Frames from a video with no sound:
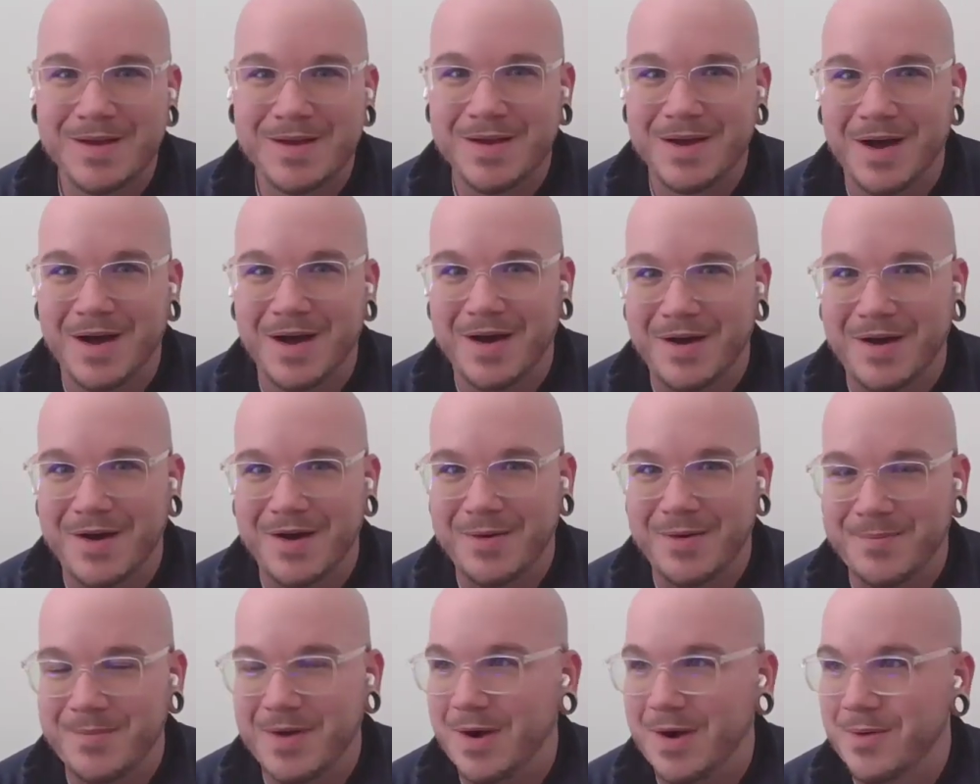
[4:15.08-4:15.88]

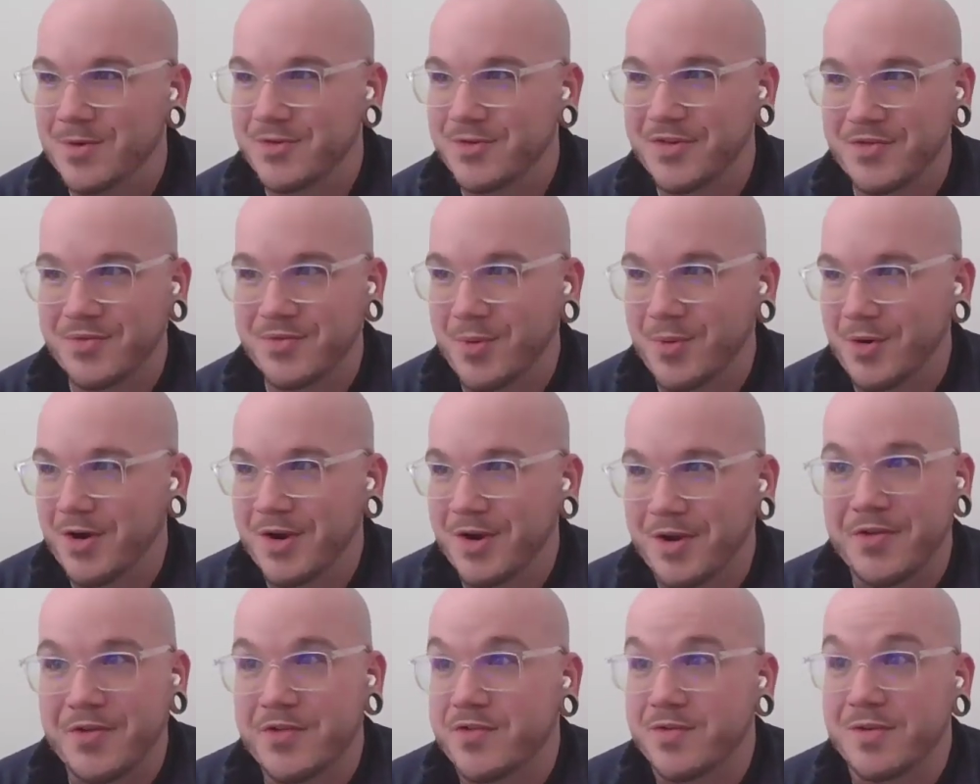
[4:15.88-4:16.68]
Um, I was just
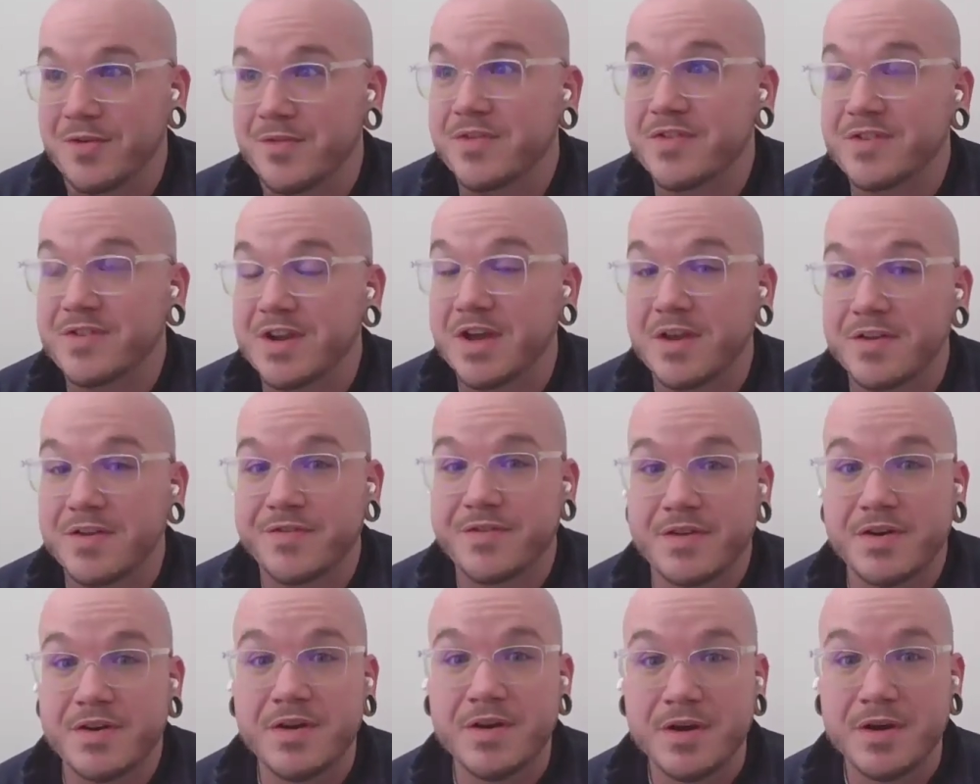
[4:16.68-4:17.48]
working on the service desk.